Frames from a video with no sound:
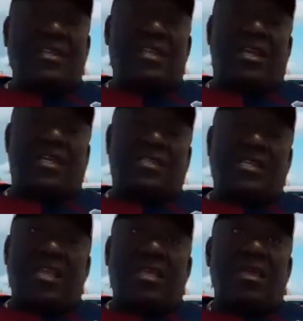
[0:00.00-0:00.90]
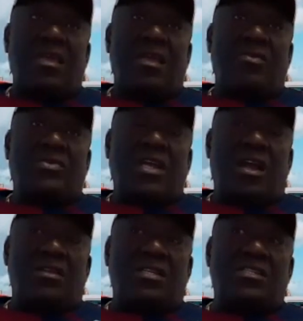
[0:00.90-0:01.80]
And like I said, it was
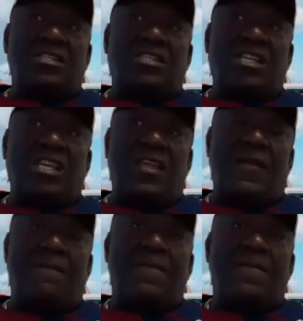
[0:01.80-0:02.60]
heartening to see